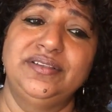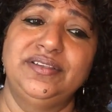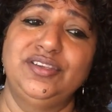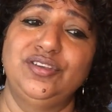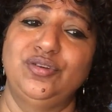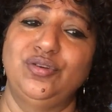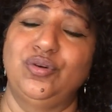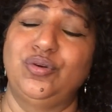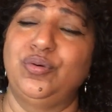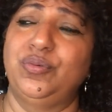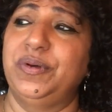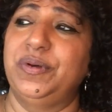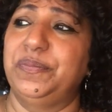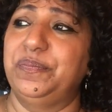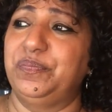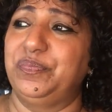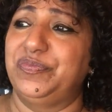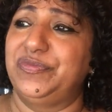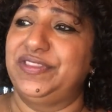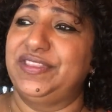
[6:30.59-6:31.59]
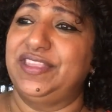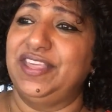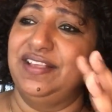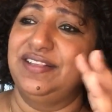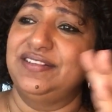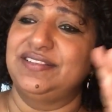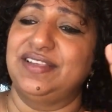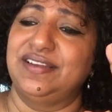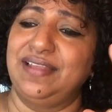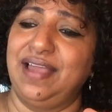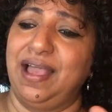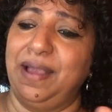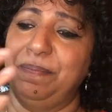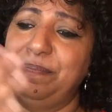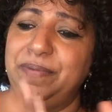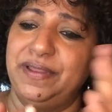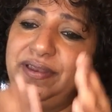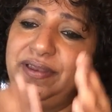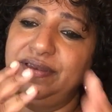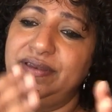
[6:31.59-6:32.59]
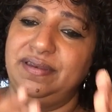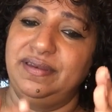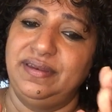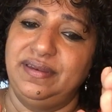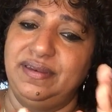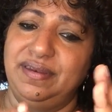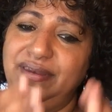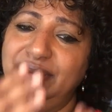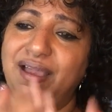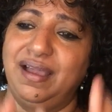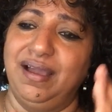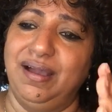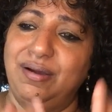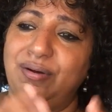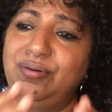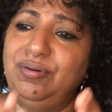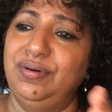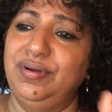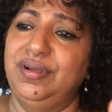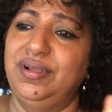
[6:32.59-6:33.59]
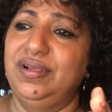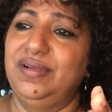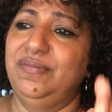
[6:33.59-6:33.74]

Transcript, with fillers: you know things that happen now